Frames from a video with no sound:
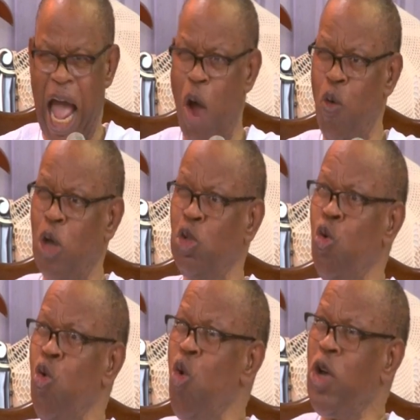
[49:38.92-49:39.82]
I was
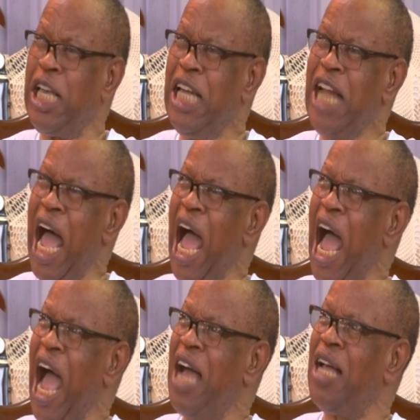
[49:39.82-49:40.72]
looking
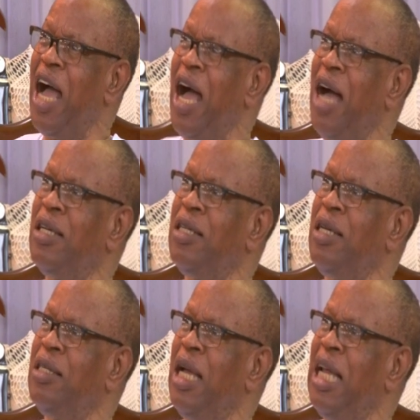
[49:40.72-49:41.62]

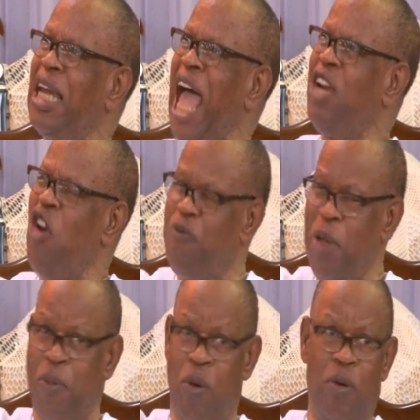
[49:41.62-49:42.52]
a line of
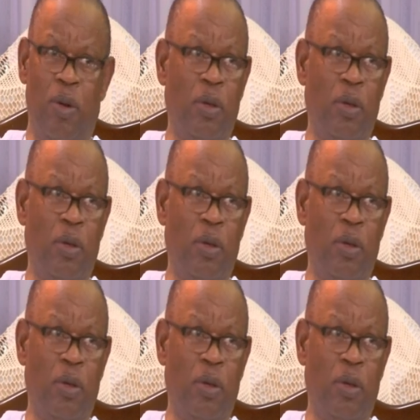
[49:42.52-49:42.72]
people